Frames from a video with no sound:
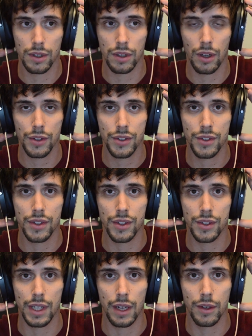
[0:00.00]
alters the
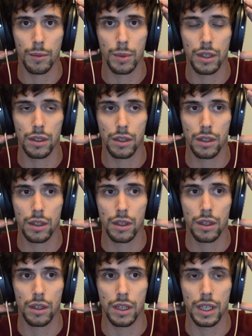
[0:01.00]
sound a bit
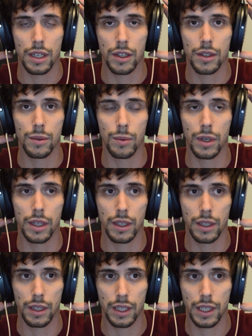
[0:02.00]
in a good
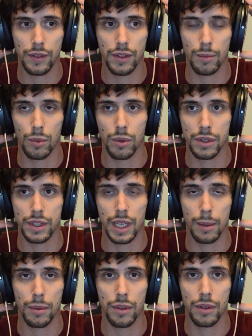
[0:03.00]
way. It gives it more
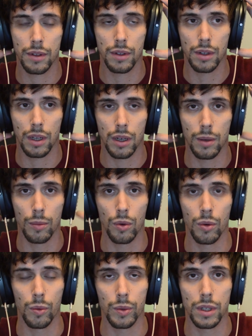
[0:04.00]
depth or
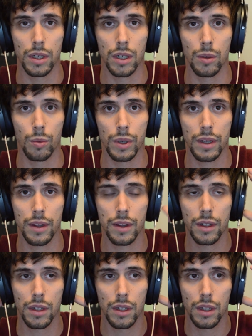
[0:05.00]
more uh, width
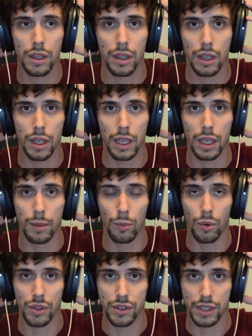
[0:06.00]
and
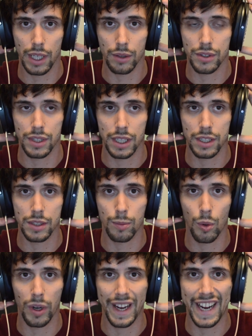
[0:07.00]
more soundstage,
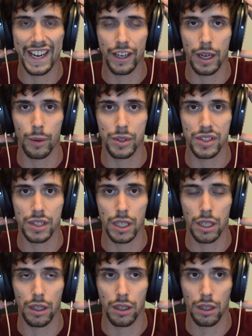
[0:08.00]
more air, I would
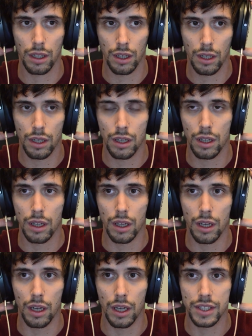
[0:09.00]
say.
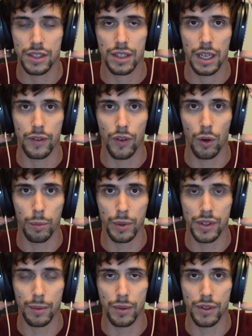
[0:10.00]
Uh, it just kind of
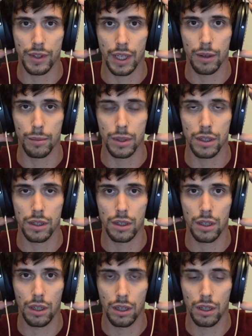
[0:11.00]
opens up the sound a bit.
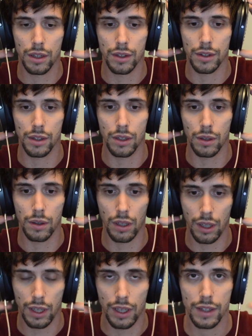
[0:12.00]
So
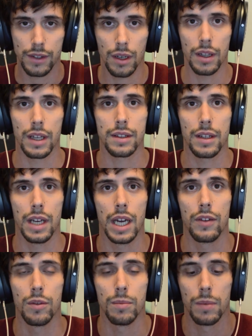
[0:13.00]
that's how I like to
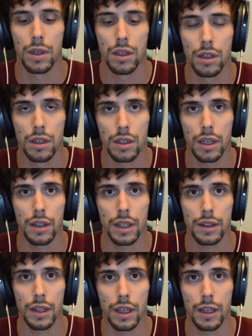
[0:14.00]
have them, kind of
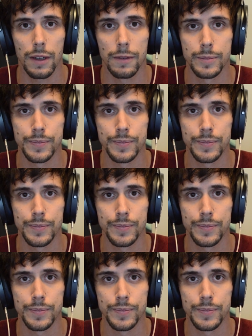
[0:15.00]
like that.